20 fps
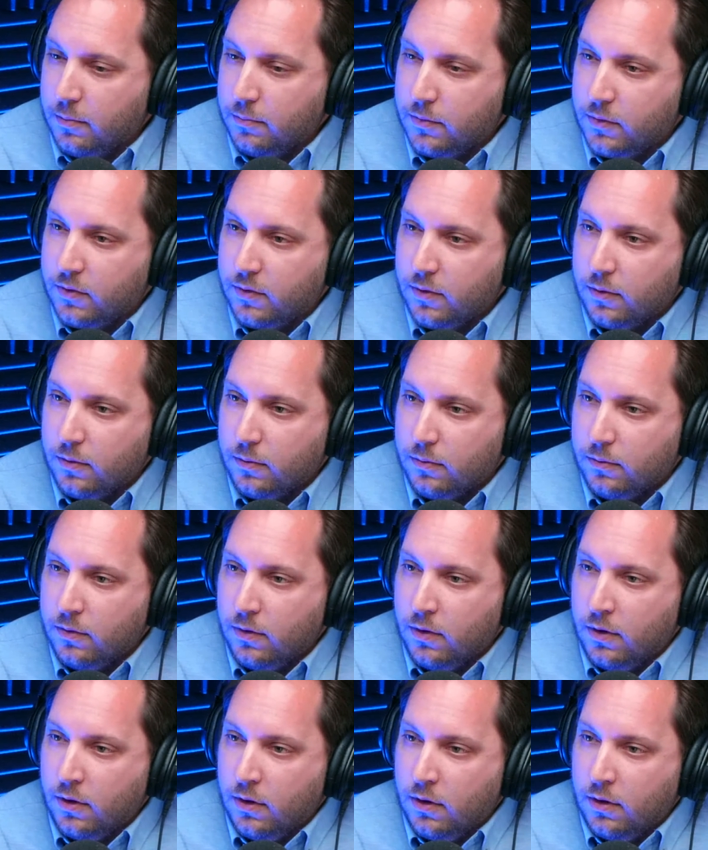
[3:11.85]
So
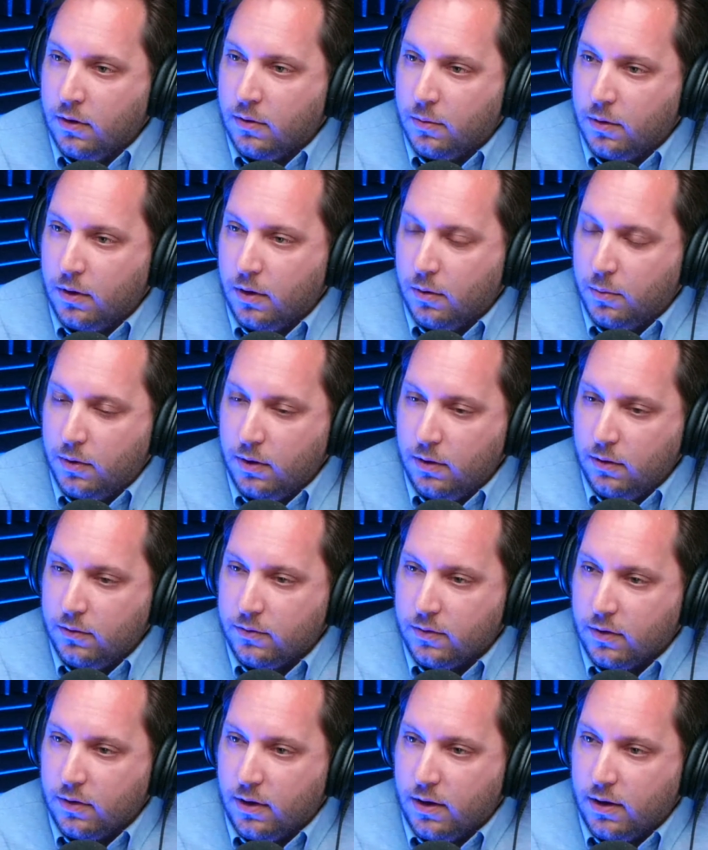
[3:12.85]
we lose
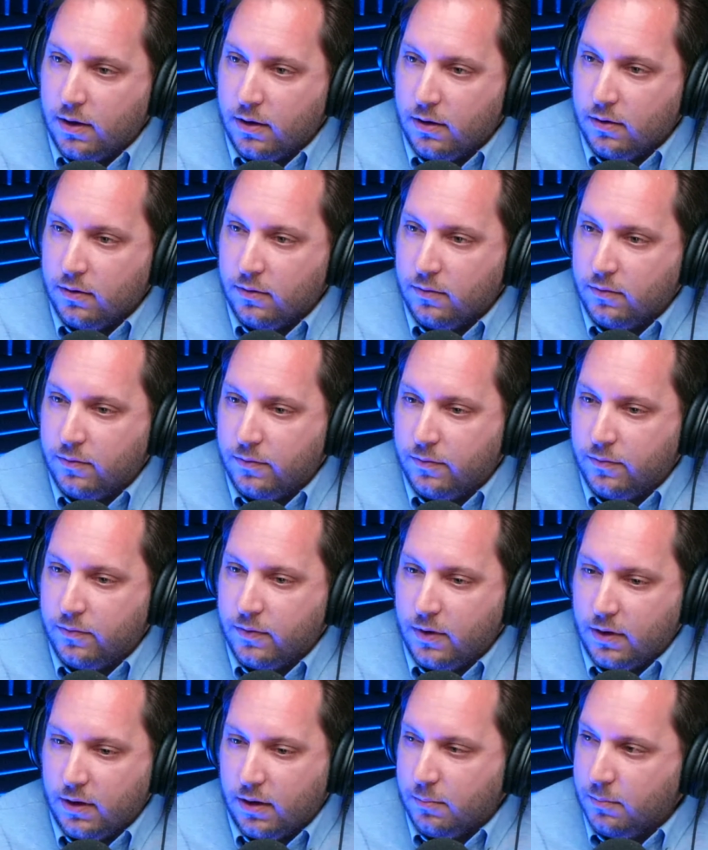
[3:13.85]
a lot of,
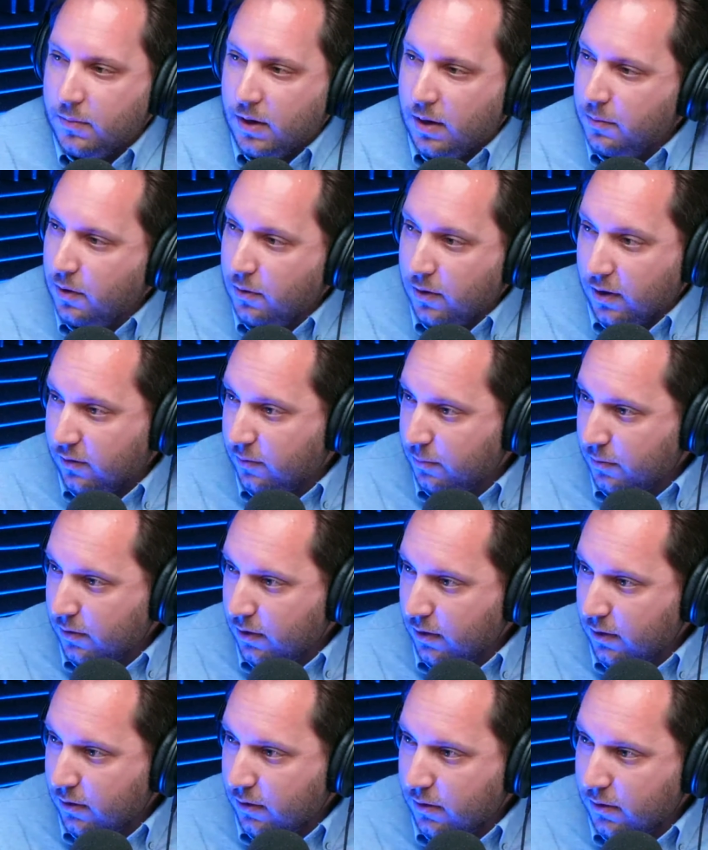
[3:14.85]
and I'm no expert
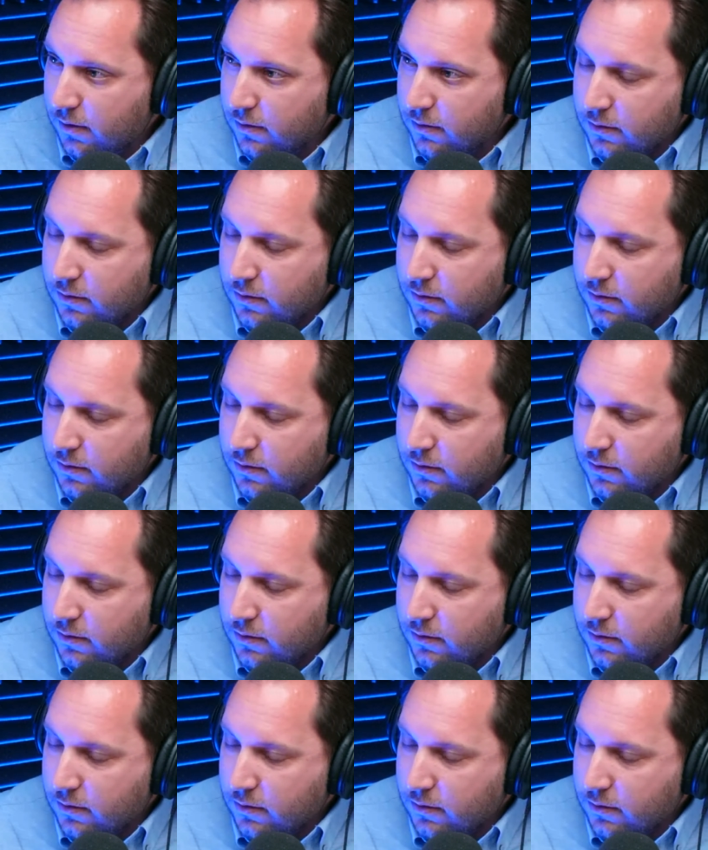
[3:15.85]
here.